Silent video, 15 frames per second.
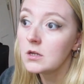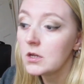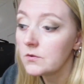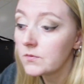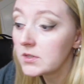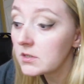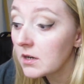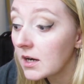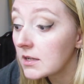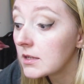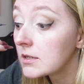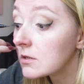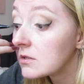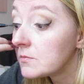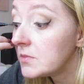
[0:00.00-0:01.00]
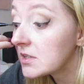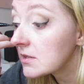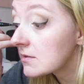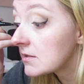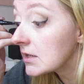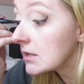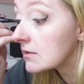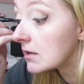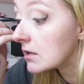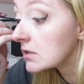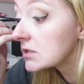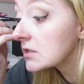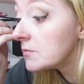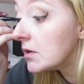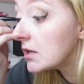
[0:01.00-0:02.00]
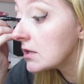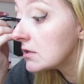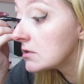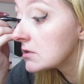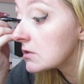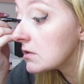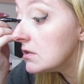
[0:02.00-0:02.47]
With your eyeliner, the biggest thing is honestly making sure